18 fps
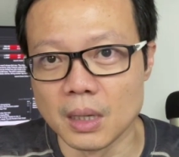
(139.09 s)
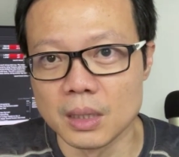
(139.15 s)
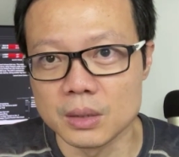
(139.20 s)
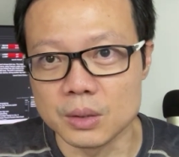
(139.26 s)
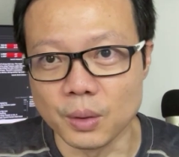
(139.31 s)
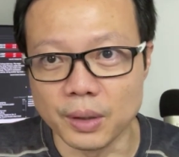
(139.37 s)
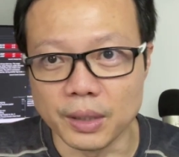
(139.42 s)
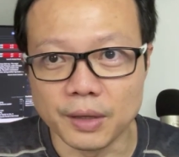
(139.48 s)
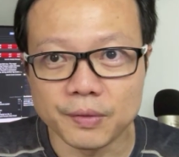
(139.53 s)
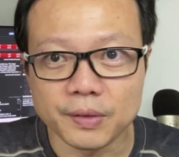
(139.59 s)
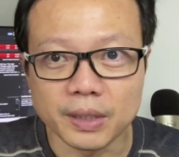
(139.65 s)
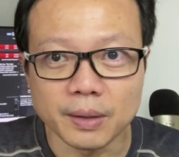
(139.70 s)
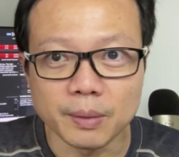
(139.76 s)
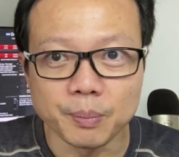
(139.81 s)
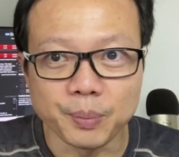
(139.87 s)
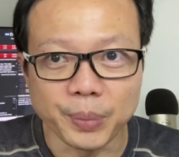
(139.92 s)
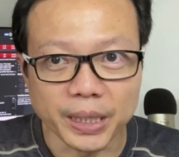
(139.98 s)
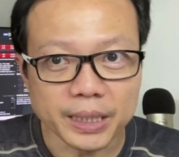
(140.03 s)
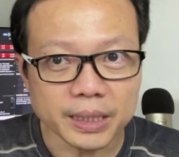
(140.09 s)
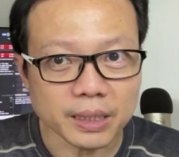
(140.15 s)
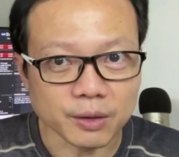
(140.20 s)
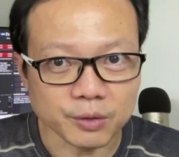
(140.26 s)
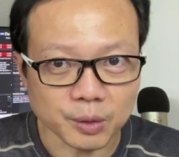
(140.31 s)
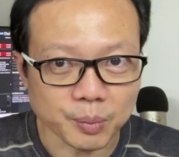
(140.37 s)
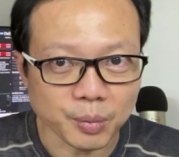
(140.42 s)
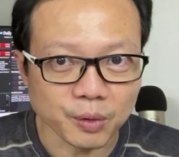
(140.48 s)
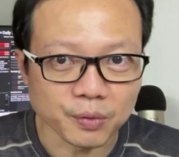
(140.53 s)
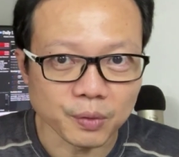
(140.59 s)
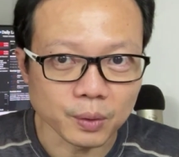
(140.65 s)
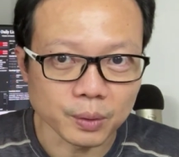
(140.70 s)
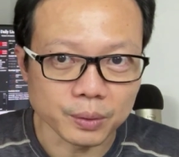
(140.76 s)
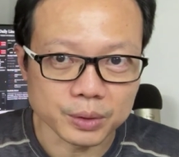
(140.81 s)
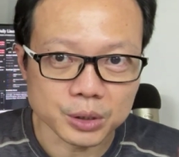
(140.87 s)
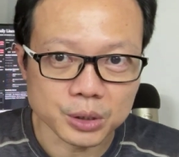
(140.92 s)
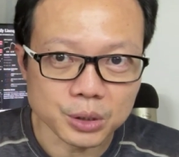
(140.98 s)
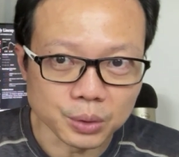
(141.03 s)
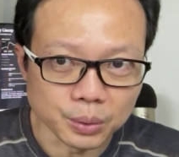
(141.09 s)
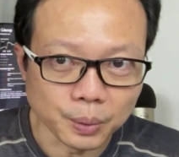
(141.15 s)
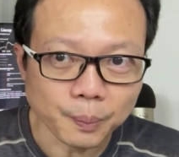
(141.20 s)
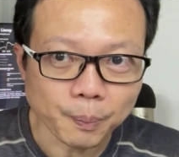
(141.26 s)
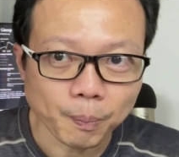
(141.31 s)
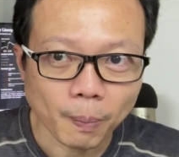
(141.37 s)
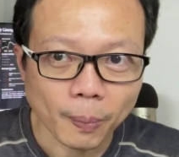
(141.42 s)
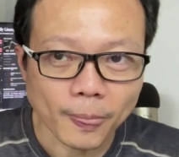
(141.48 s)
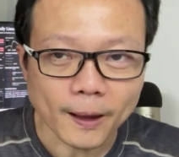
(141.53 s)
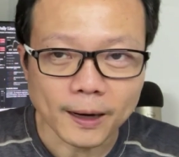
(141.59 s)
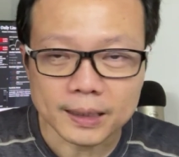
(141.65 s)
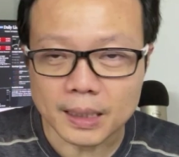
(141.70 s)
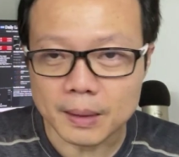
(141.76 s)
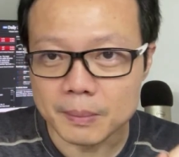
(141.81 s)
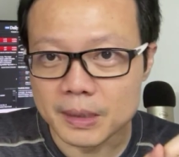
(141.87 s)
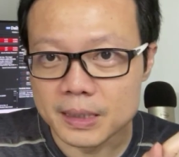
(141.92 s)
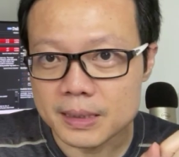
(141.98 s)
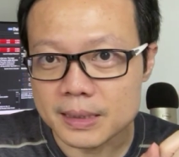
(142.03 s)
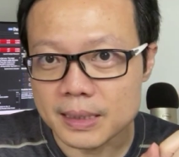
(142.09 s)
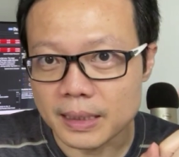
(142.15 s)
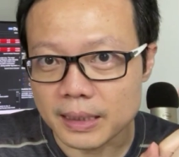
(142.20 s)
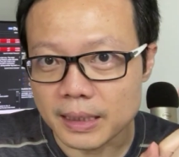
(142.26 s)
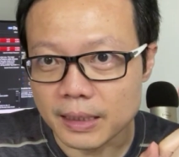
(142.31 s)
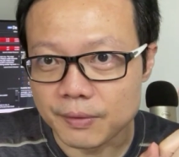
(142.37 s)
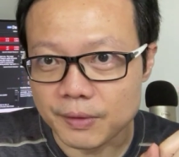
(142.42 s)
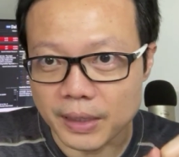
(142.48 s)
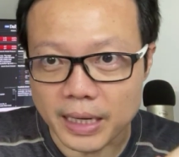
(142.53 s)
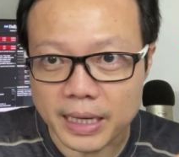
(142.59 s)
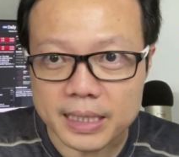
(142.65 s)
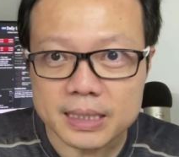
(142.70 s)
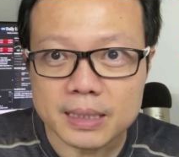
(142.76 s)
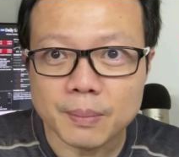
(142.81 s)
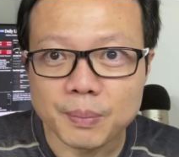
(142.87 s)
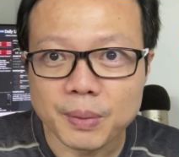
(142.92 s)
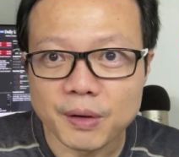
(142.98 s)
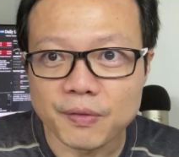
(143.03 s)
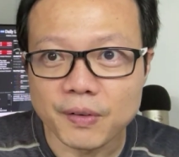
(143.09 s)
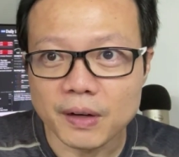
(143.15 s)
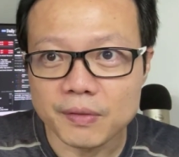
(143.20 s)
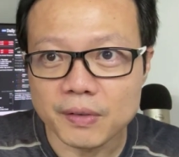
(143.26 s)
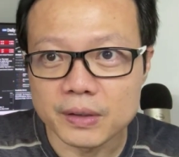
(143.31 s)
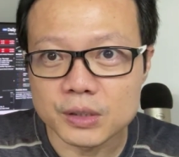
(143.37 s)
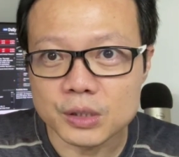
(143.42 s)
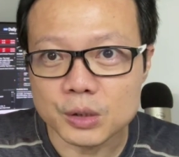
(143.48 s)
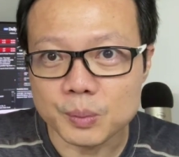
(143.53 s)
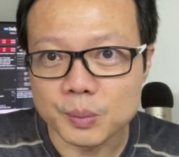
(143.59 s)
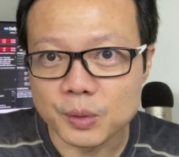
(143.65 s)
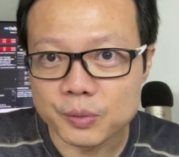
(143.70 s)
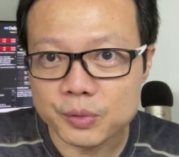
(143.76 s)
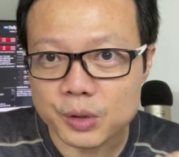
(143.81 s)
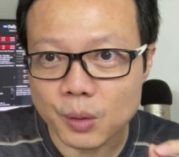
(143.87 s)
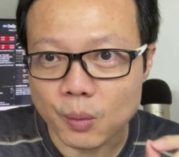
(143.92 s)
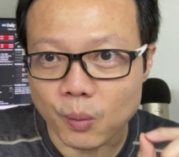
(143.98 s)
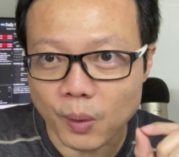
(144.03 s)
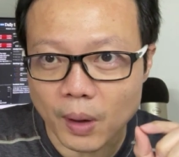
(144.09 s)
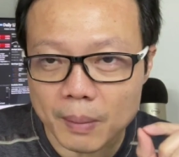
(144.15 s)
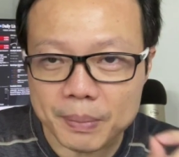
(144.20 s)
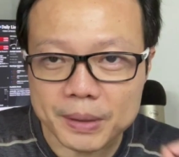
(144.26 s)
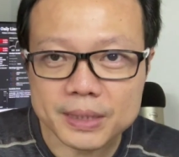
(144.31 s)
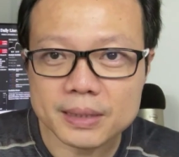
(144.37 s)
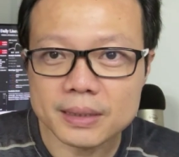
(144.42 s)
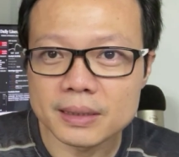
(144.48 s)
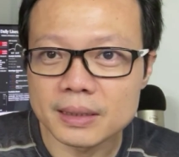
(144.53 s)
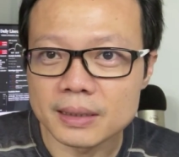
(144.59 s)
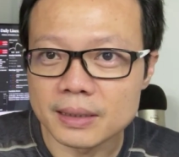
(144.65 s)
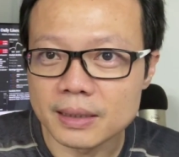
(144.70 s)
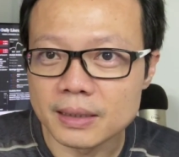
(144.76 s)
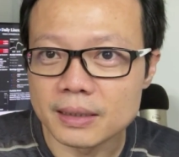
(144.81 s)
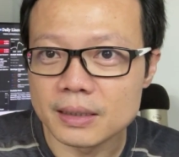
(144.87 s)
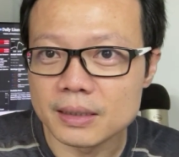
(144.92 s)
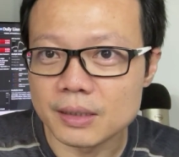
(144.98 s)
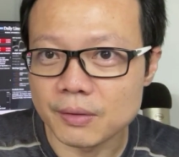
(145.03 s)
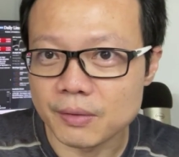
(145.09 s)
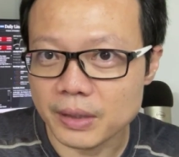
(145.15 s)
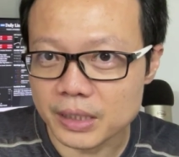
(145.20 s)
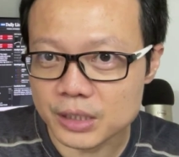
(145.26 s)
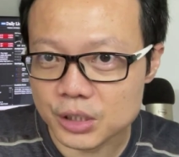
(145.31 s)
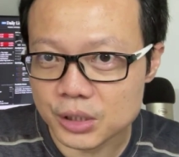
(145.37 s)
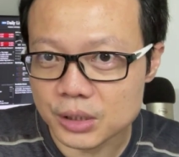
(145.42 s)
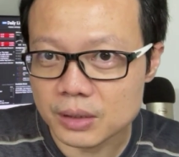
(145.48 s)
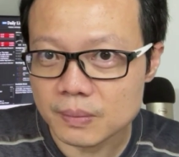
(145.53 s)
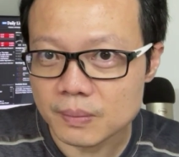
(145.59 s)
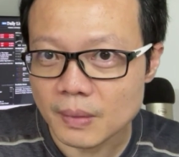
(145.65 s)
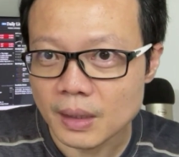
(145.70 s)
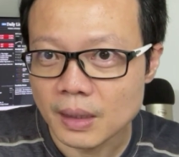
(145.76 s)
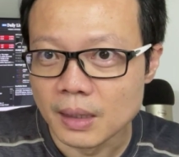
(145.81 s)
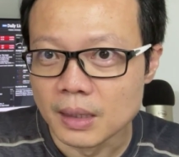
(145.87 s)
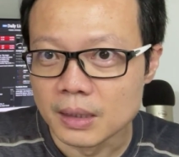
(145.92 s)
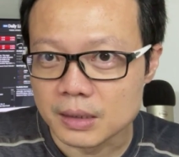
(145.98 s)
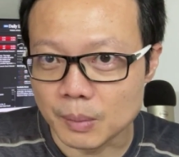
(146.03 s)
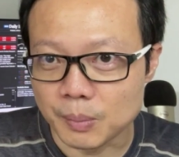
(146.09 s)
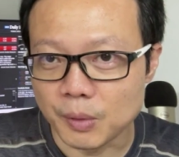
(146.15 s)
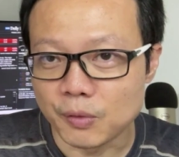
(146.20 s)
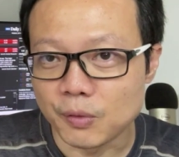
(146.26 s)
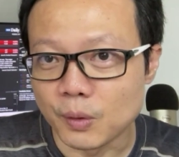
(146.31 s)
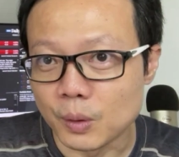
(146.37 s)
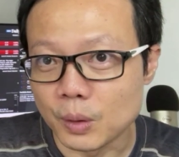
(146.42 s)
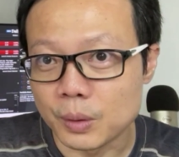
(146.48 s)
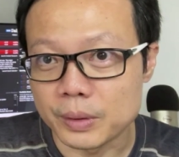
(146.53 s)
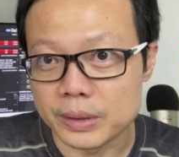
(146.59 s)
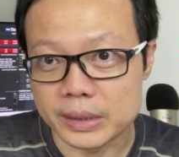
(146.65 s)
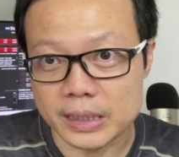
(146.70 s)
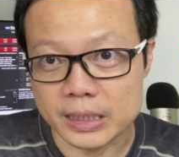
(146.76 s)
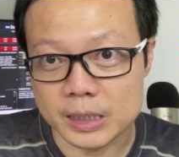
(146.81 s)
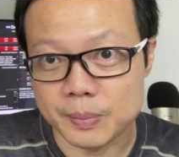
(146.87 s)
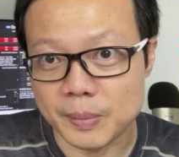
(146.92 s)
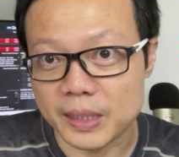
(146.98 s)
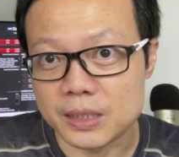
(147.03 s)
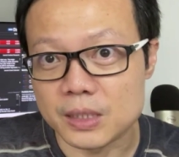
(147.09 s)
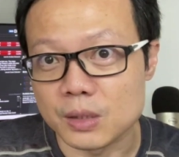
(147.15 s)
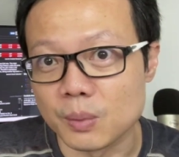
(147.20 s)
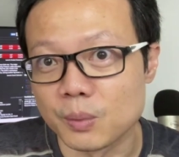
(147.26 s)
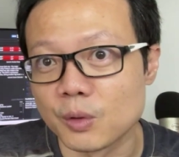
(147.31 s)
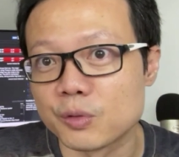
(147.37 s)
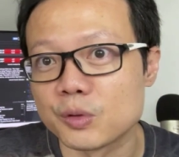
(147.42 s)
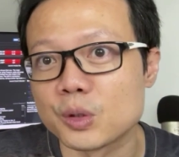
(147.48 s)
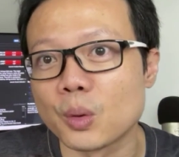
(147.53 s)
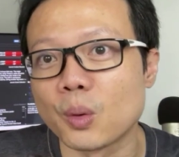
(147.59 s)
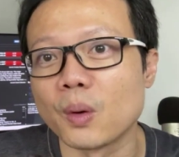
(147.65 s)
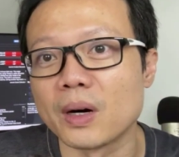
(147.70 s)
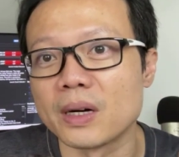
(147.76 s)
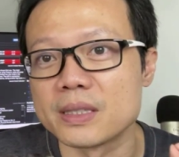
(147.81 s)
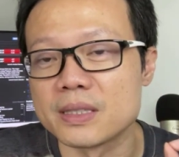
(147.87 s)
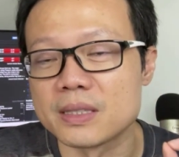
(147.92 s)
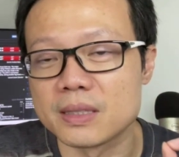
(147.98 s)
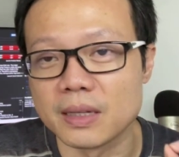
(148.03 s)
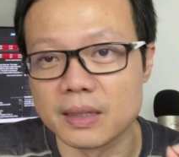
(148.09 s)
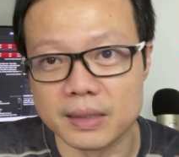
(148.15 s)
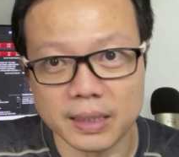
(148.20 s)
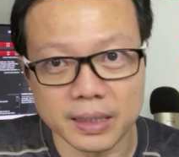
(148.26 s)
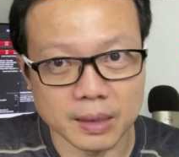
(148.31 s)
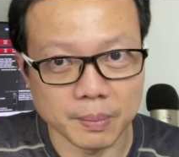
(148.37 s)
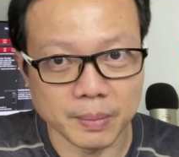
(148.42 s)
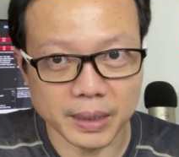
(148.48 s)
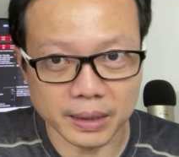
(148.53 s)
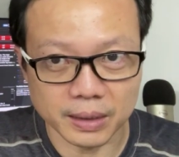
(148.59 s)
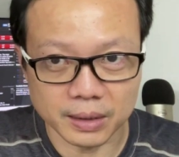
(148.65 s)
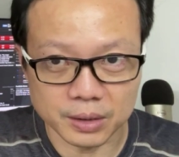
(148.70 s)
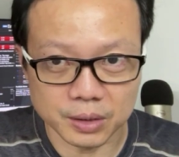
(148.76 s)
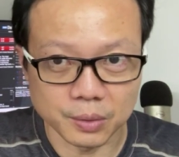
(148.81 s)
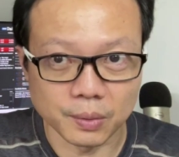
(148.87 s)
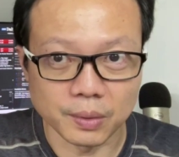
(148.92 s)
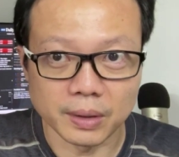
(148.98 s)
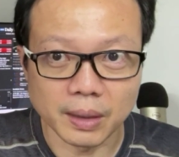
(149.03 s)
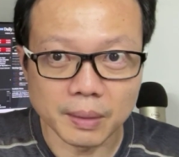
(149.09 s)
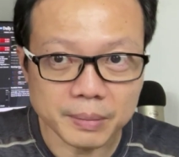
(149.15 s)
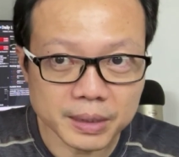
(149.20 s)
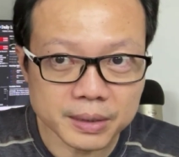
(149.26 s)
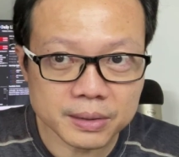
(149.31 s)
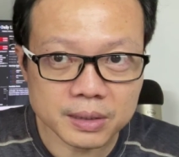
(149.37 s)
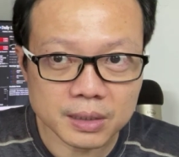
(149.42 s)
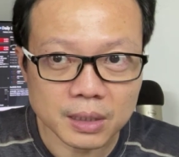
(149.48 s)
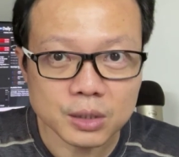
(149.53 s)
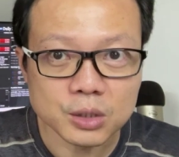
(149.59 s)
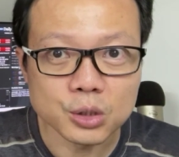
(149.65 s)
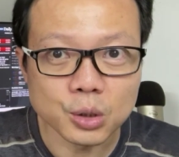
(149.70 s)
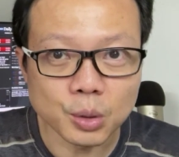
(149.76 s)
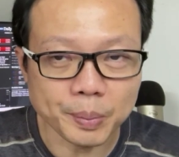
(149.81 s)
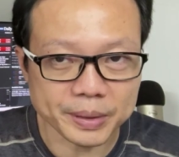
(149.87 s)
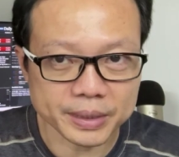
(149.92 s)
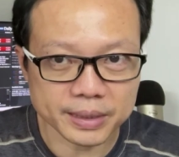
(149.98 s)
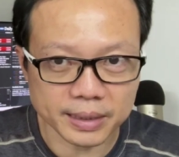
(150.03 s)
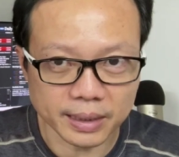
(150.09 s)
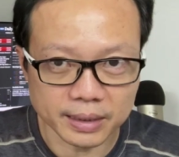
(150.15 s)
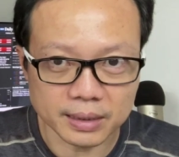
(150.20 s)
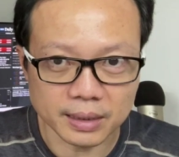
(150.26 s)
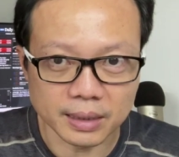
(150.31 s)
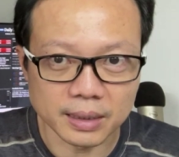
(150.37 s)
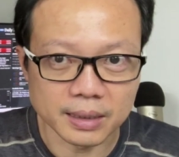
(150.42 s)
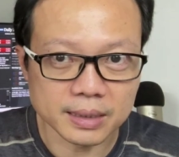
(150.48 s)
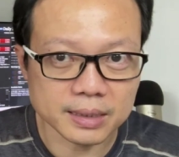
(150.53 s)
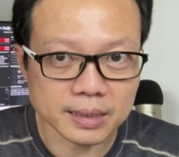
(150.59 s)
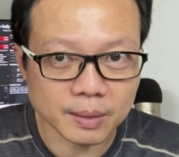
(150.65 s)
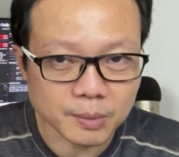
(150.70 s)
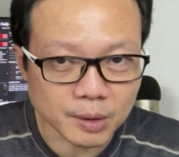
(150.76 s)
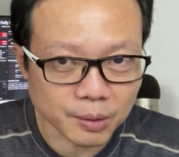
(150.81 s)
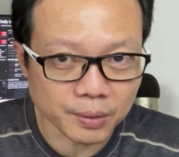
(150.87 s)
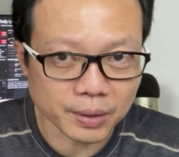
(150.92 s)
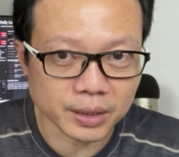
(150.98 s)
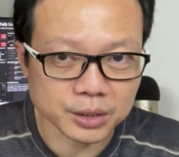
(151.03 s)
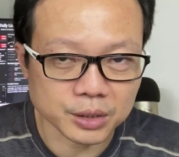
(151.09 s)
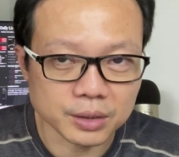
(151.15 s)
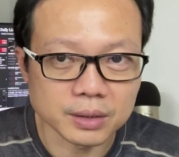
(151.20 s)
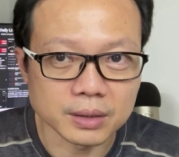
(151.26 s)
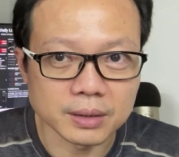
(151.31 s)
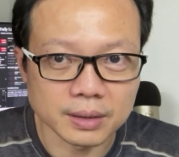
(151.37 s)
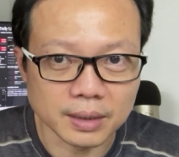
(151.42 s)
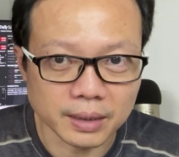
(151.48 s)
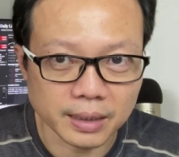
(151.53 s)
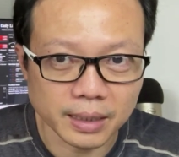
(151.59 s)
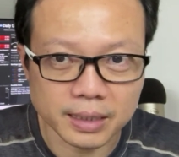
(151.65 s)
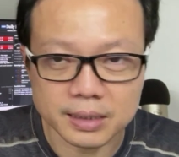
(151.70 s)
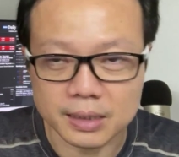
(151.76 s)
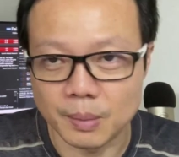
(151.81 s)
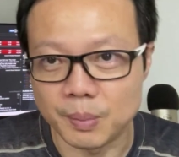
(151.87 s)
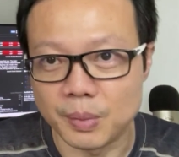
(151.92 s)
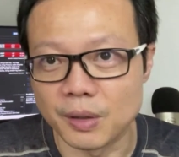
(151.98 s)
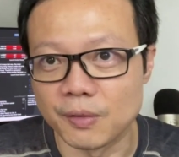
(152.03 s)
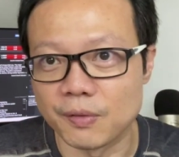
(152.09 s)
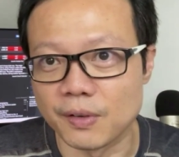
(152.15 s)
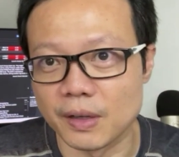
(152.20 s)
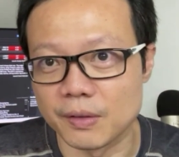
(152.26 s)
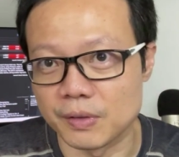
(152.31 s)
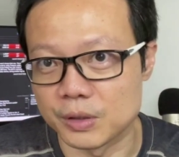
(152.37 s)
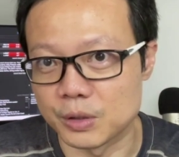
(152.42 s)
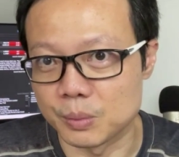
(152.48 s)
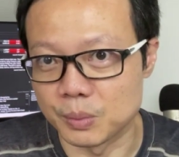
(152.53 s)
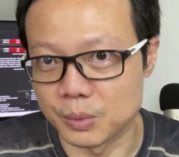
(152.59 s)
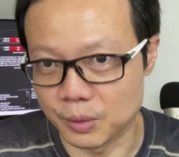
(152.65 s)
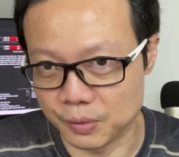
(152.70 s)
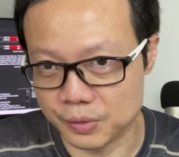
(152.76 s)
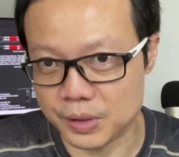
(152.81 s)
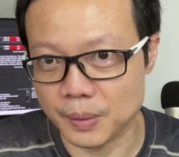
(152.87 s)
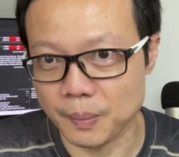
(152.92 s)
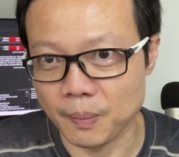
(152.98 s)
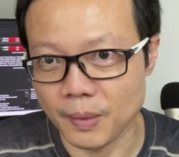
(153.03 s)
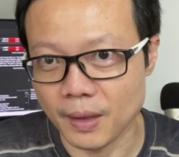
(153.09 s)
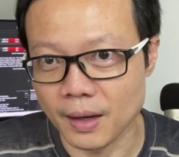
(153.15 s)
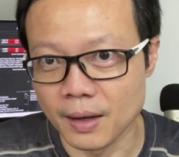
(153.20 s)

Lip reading: So if the beta of the portfolio is 2, that means that if the S&P 500 moves 1% in either direction, the portfolio is expected to move twice that magnitude. That means 2% in the same direction that the S&P 500 moves.